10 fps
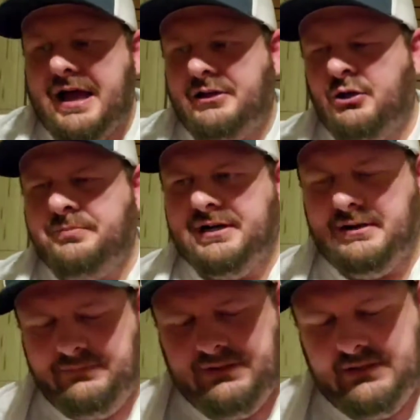I'll open
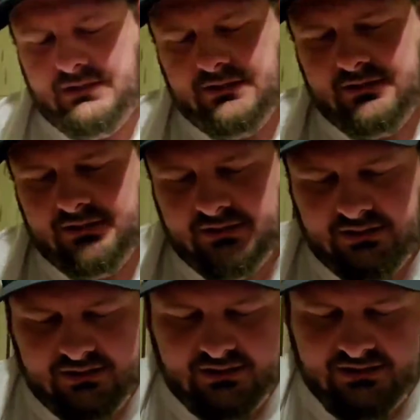up
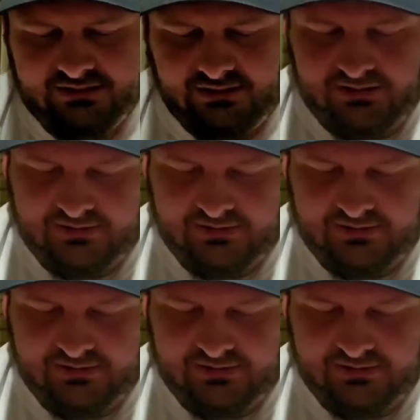this